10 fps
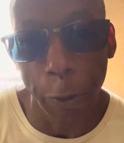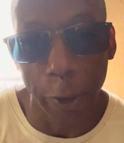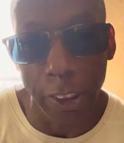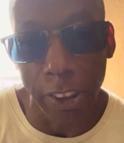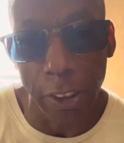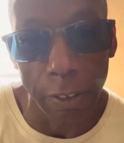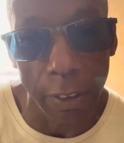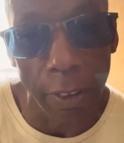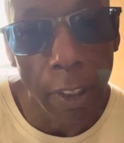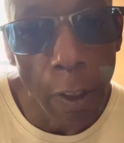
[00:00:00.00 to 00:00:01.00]
three
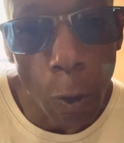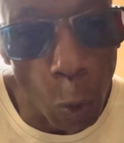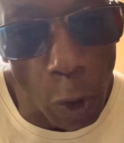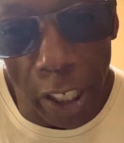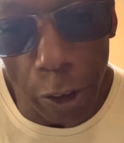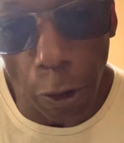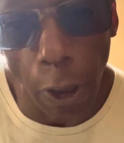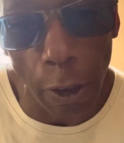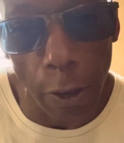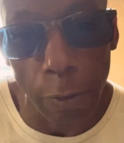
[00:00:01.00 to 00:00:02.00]
children, one
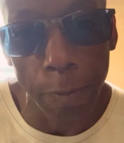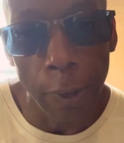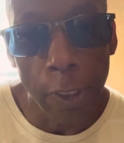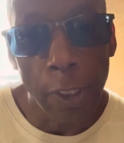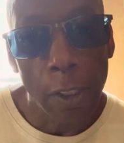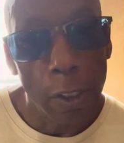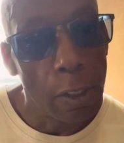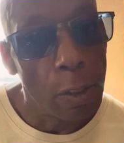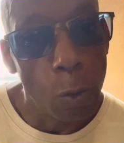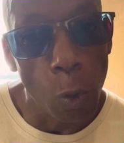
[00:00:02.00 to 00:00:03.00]
grown,
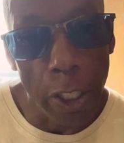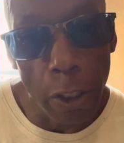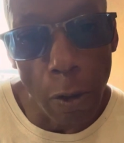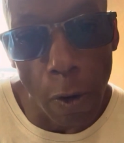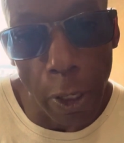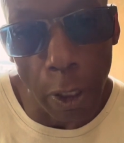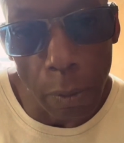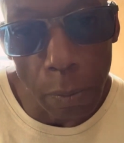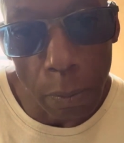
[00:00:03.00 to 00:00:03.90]
one daughter,